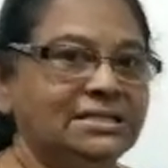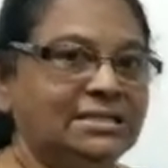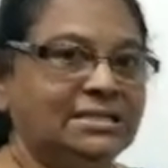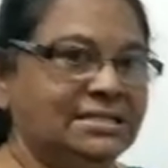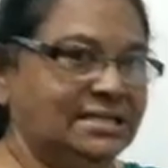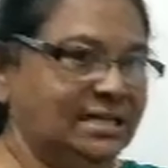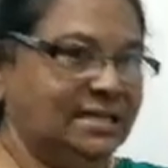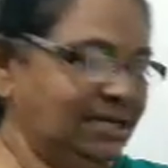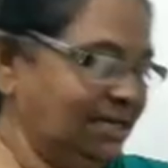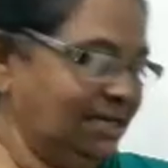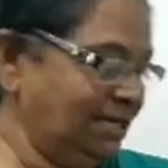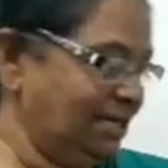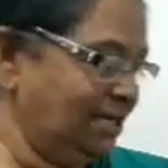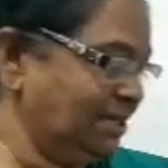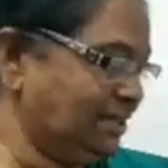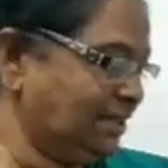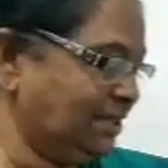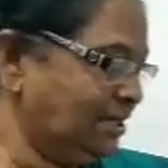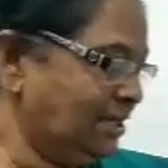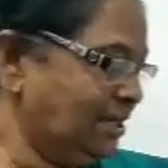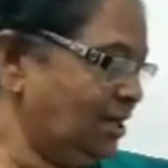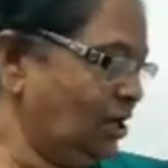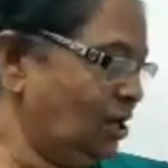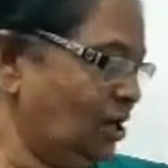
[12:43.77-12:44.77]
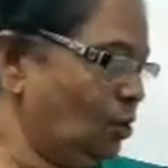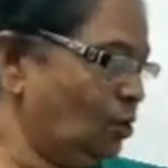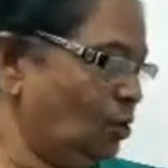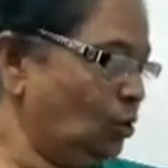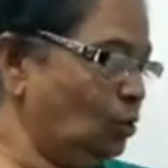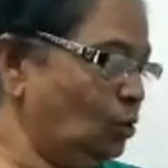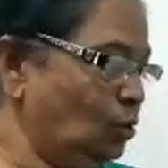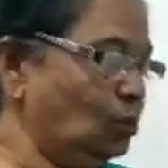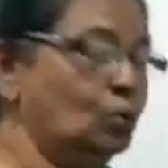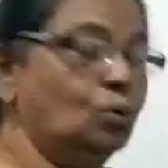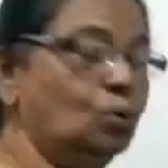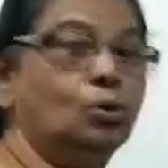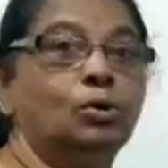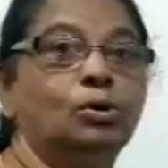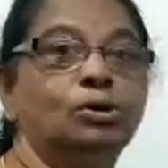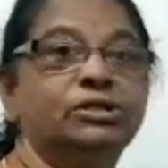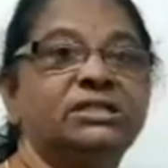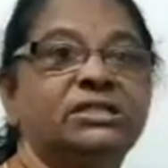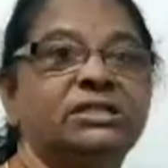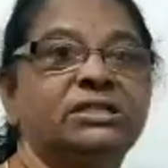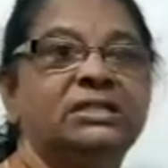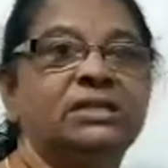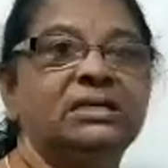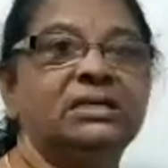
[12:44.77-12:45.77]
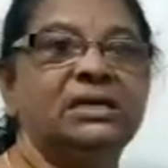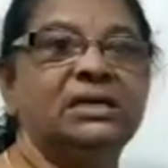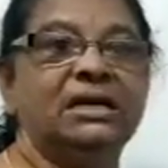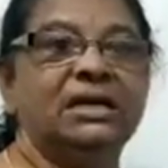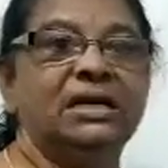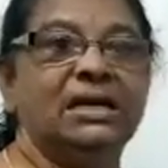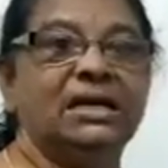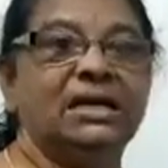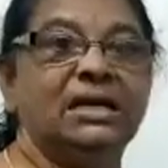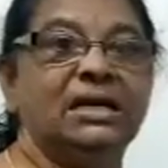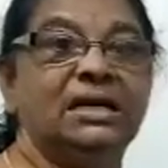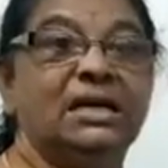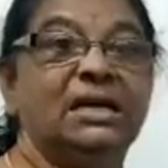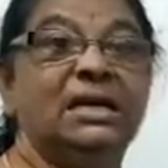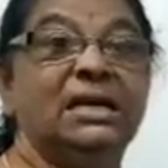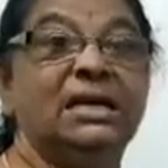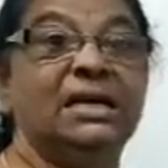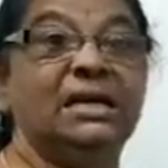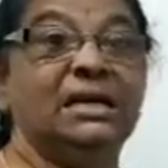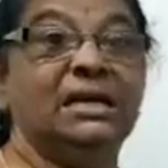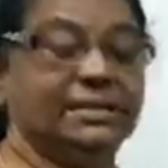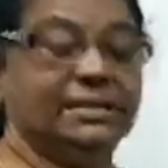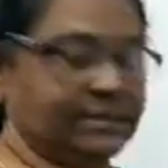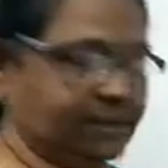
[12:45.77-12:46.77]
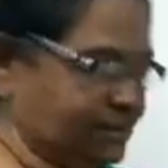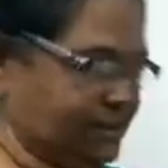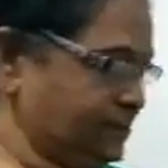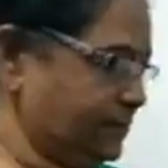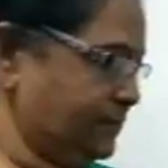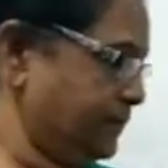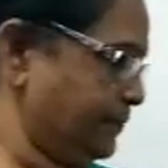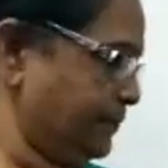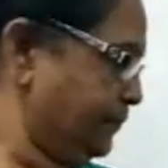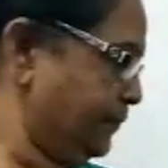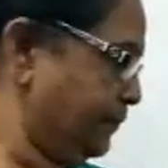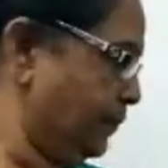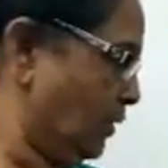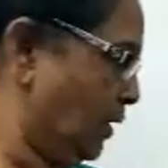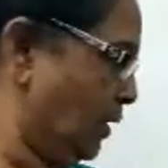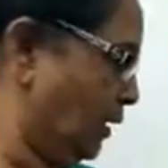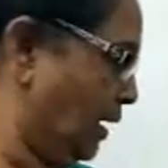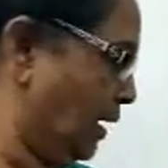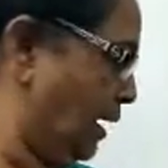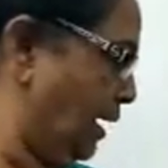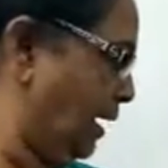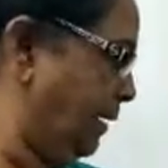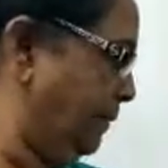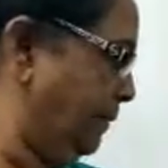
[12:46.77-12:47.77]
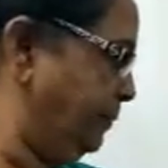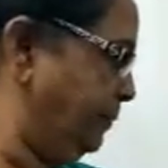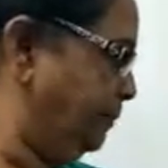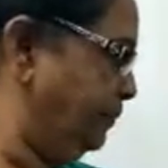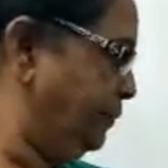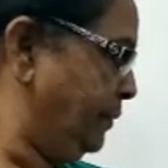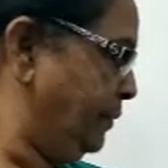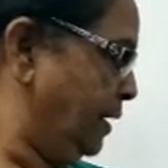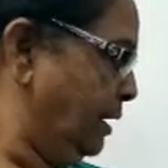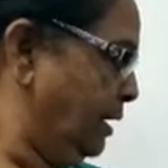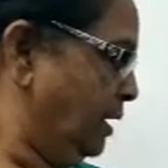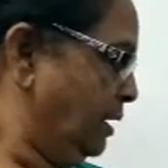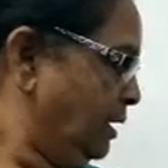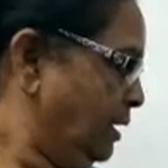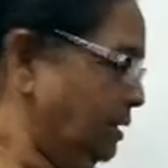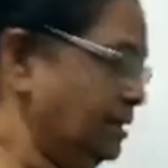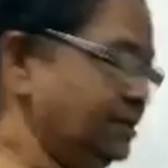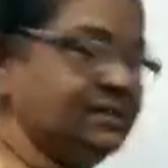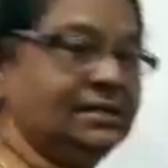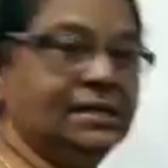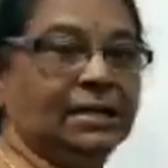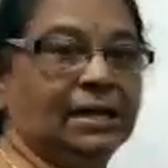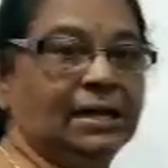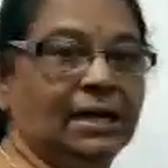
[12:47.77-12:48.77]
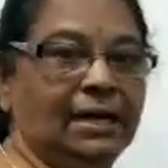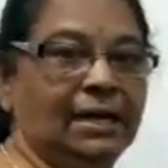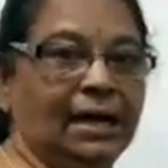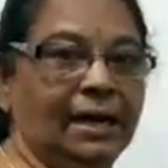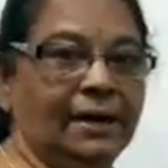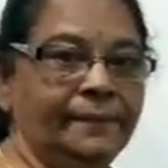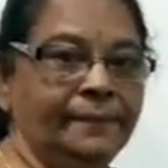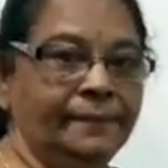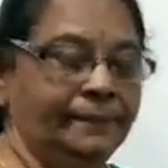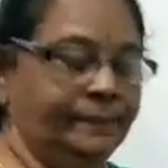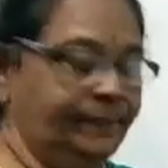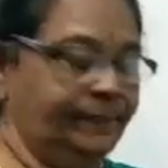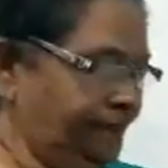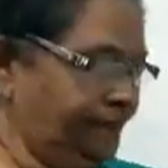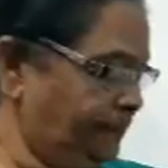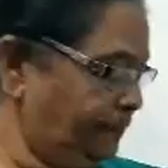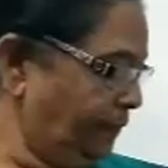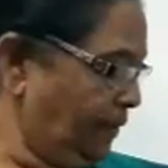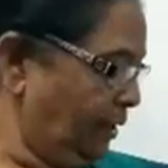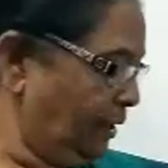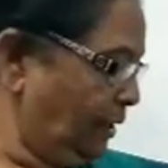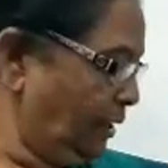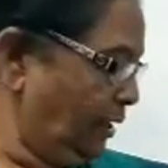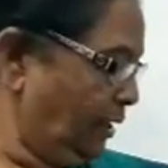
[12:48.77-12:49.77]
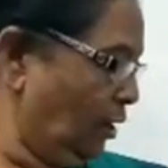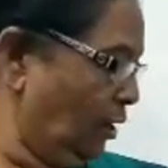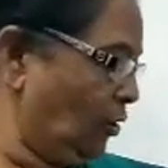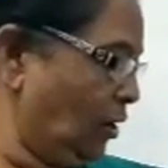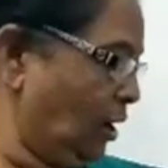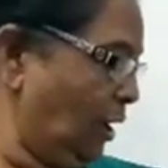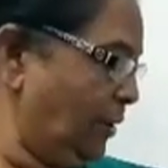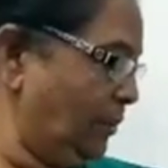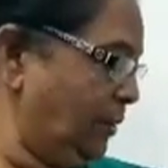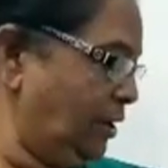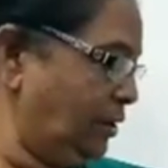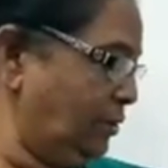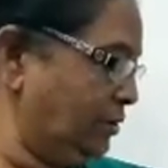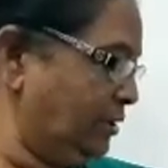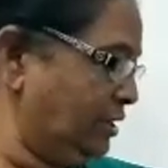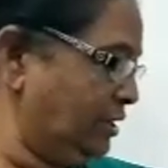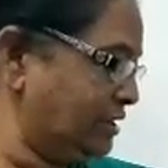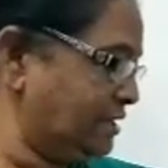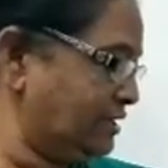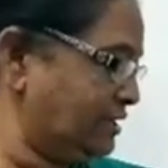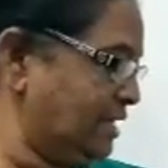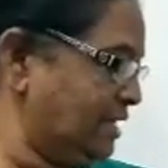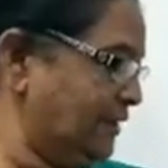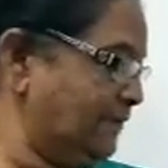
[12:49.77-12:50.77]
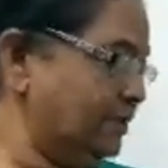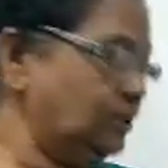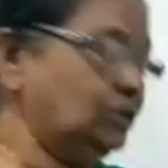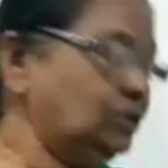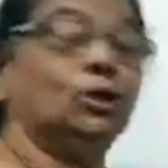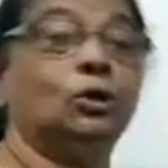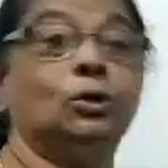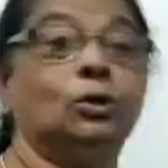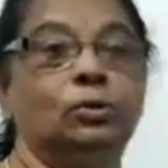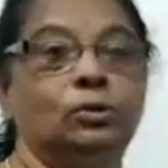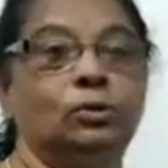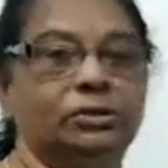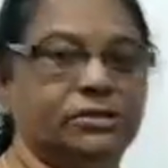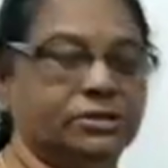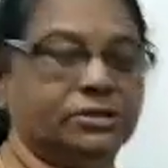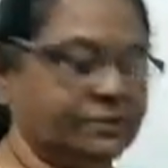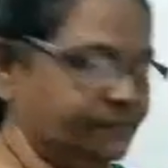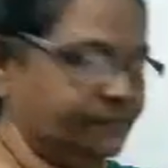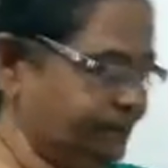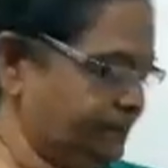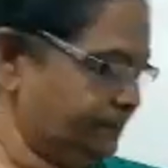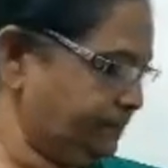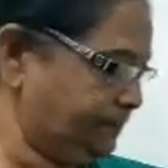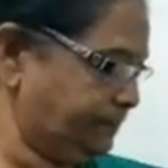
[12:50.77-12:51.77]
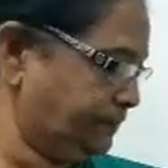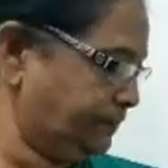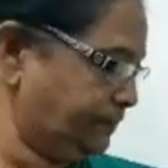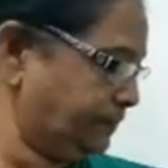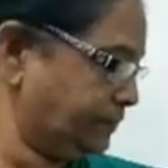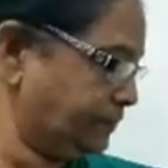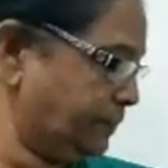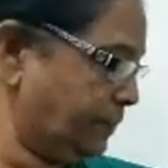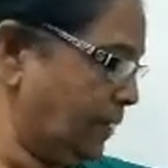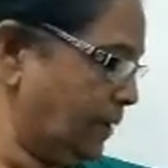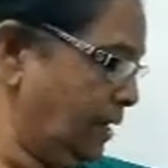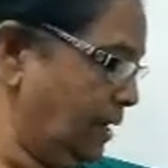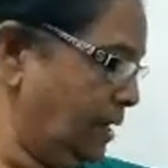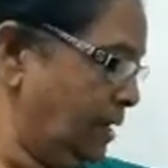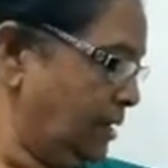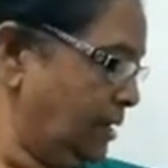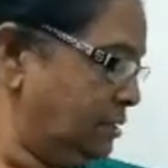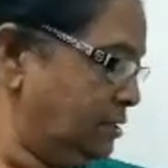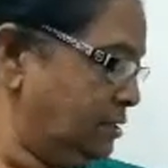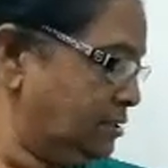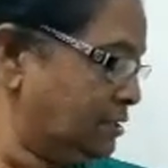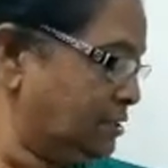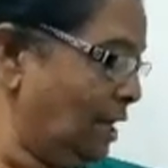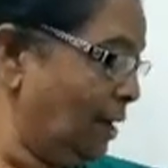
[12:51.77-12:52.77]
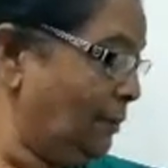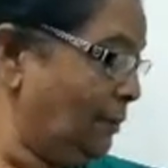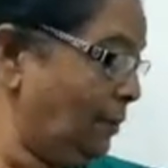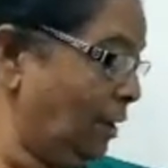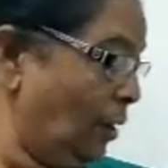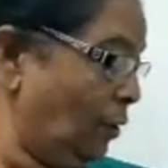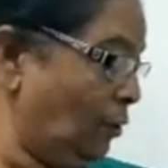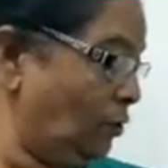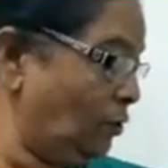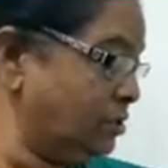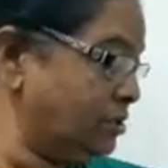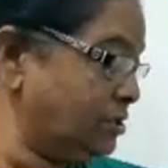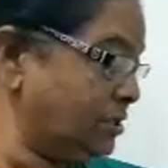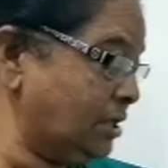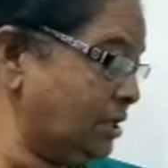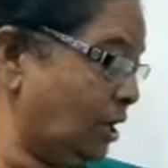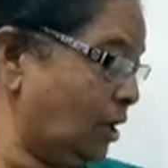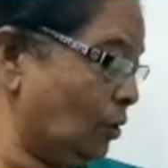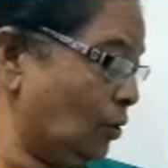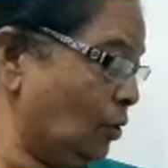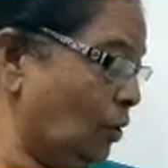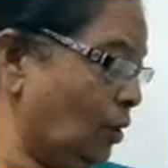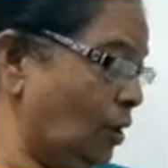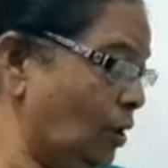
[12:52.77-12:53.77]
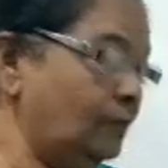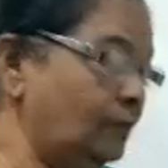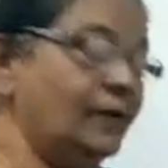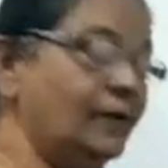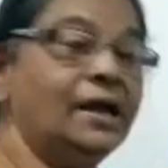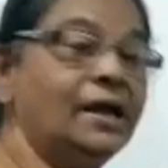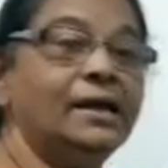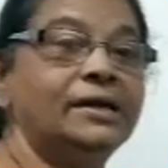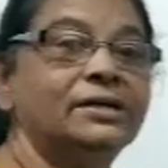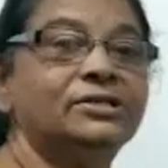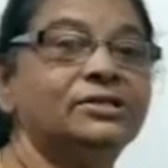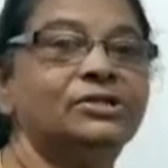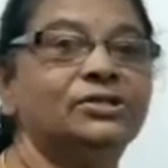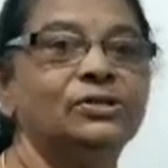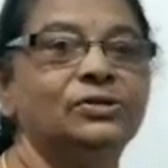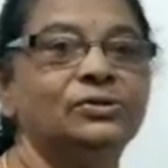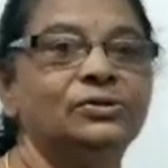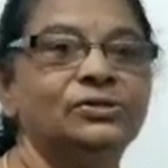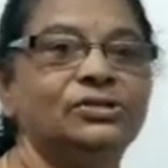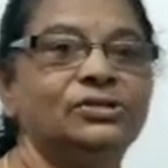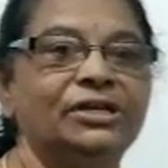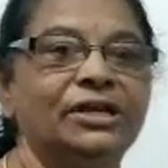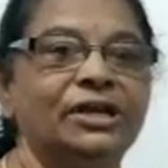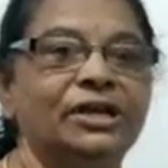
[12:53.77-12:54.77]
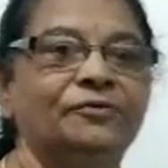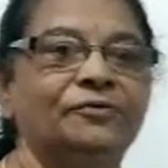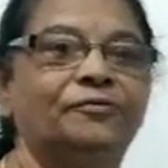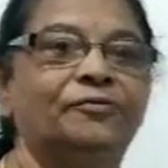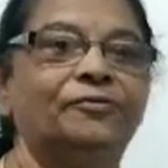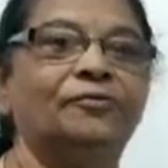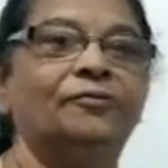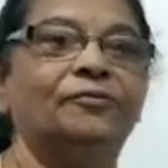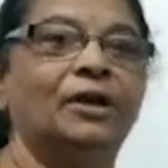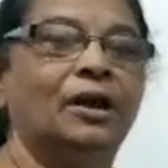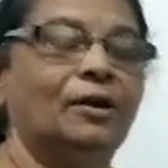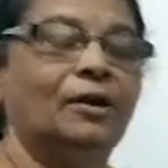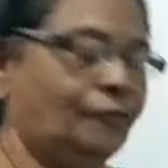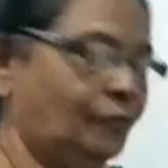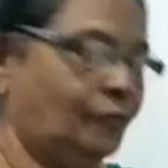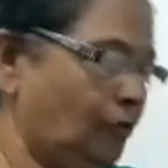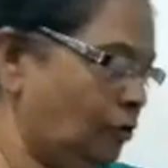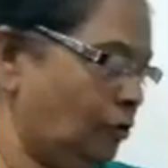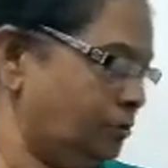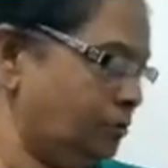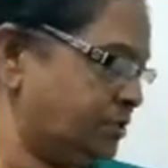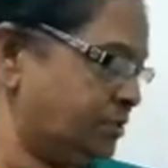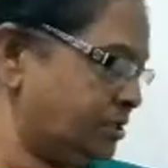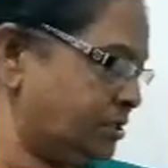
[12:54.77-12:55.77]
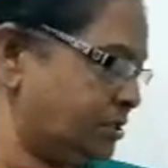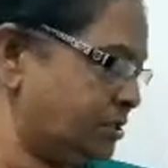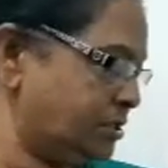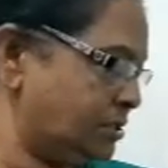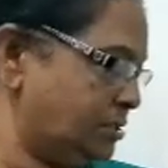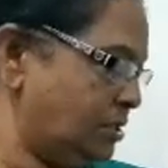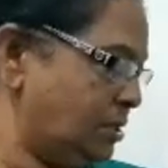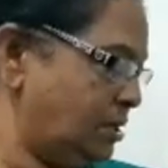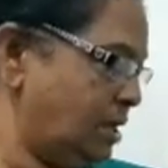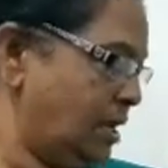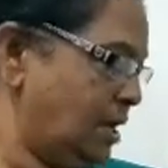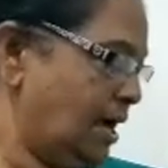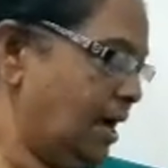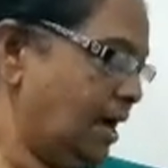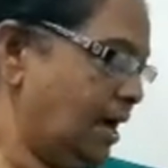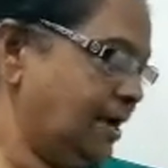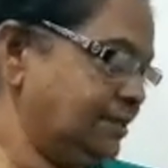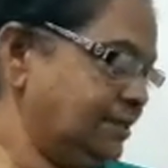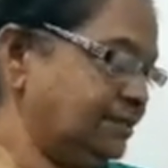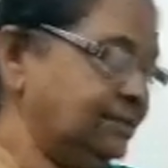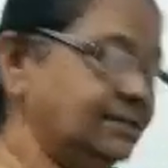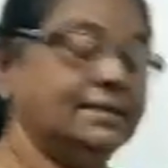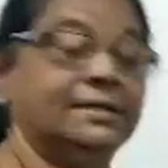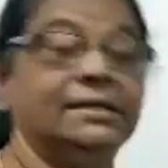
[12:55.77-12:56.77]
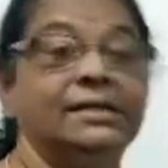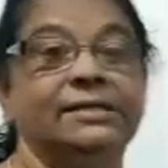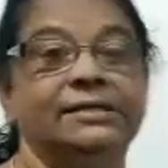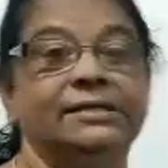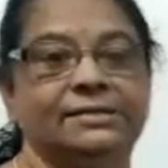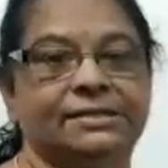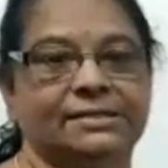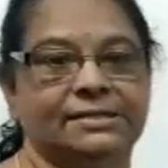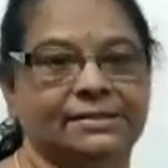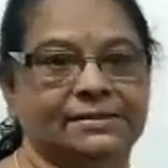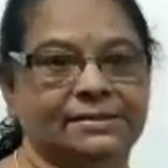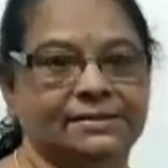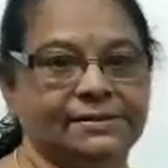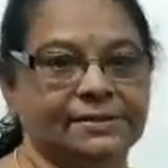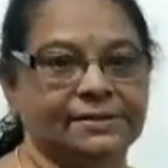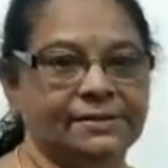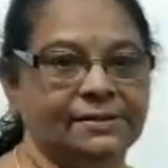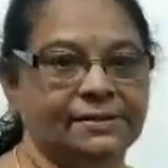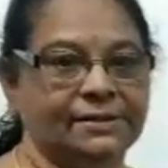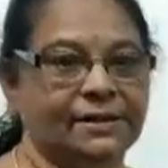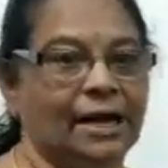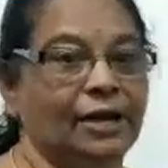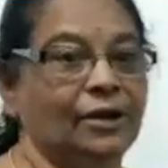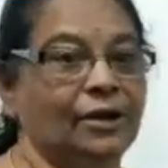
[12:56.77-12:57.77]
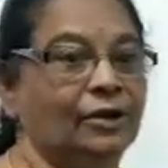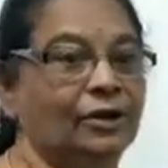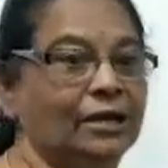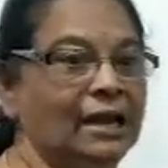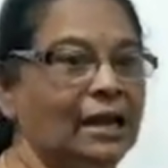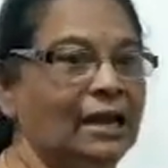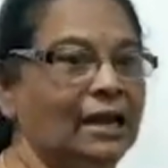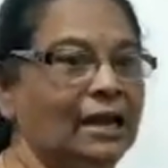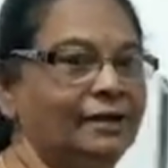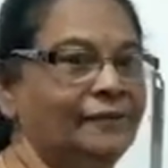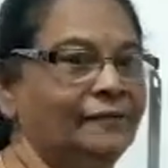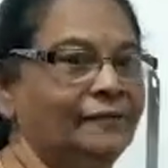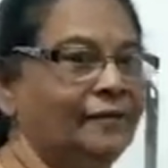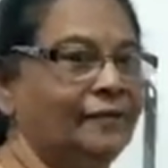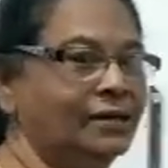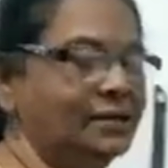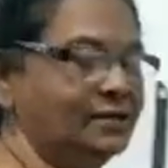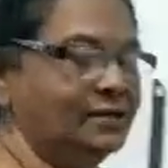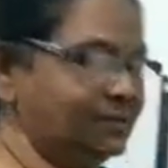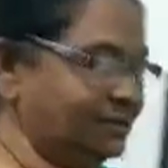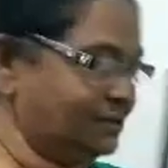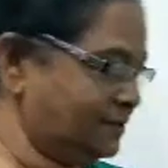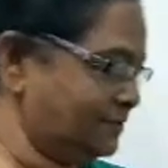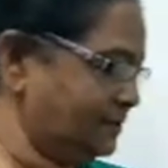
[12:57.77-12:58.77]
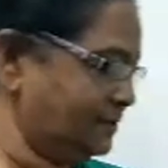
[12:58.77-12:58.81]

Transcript: teeth, goose, geese. Okay? Is it clear? Now coming to the seventh rules. Some nouns are always used in plural forms as it is. Can you tell any words?